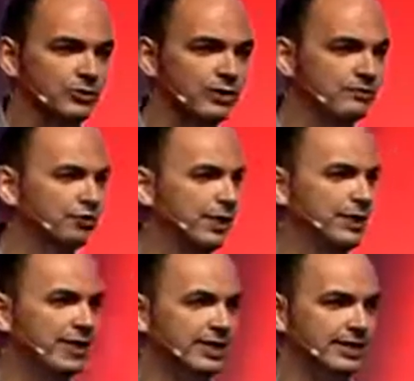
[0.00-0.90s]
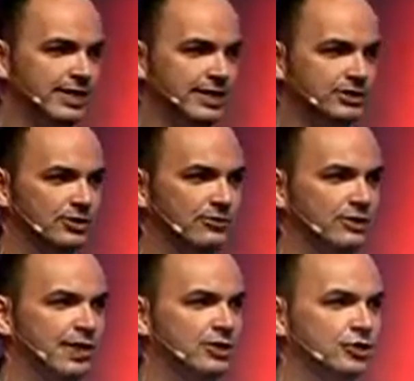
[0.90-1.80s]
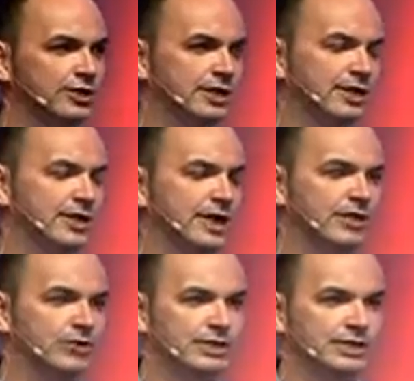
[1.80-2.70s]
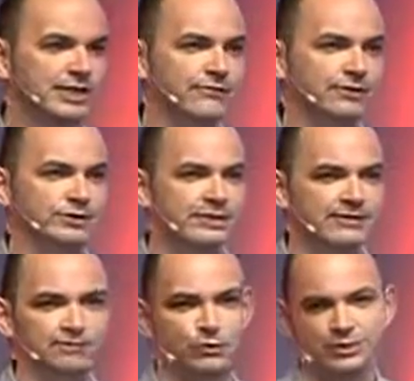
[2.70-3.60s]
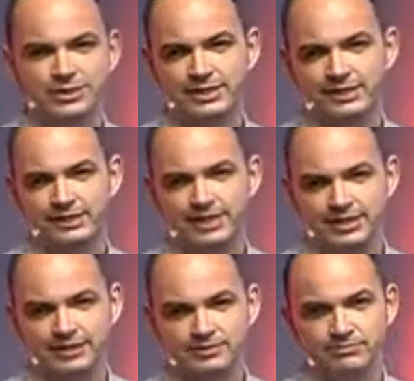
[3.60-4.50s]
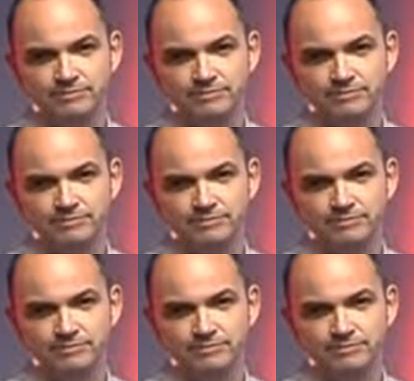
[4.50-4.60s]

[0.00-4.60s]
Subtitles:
You have 29 days of vacationing, and you are sick for 7.6 days.